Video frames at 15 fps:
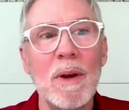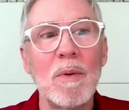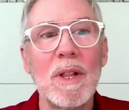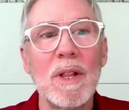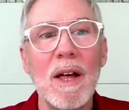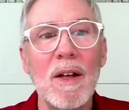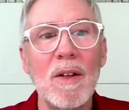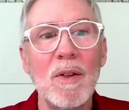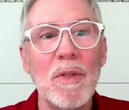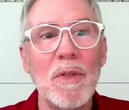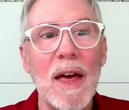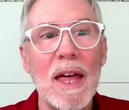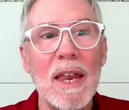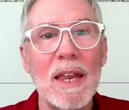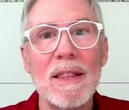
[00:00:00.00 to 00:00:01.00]
we will hold
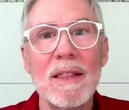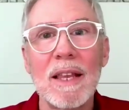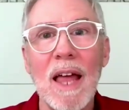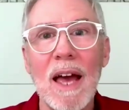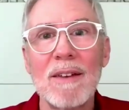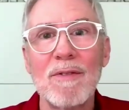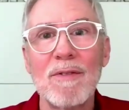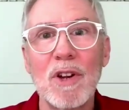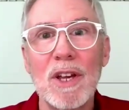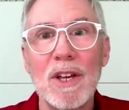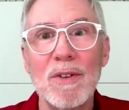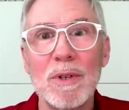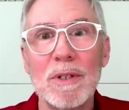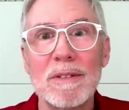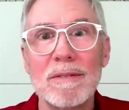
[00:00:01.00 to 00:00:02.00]
that in the light for
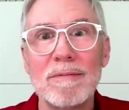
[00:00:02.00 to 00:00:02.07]
you.